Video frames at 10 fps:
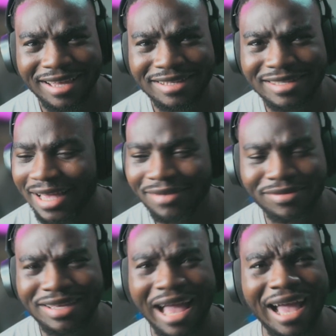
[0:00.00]
this guy,
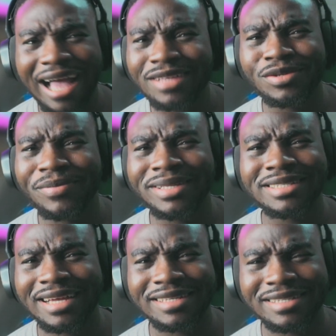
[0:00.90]
I had so many
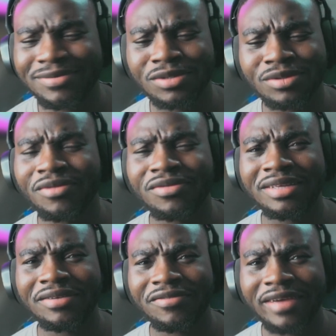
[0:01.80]
chances. It was not even
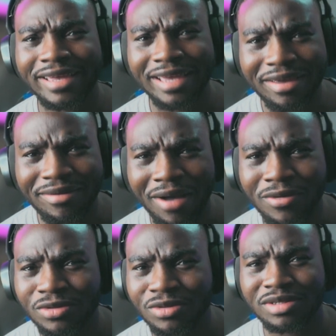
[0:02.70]
a fair game. I
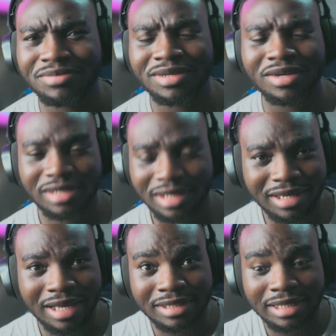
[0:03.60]
was just, because again,
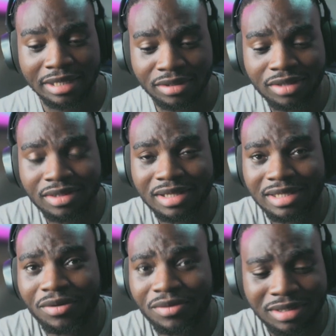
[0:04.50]
I said I don't know how to
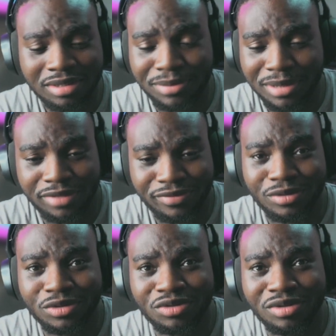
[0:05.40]
attack on this PS4
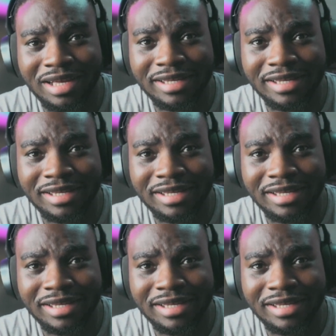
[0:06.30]
controller.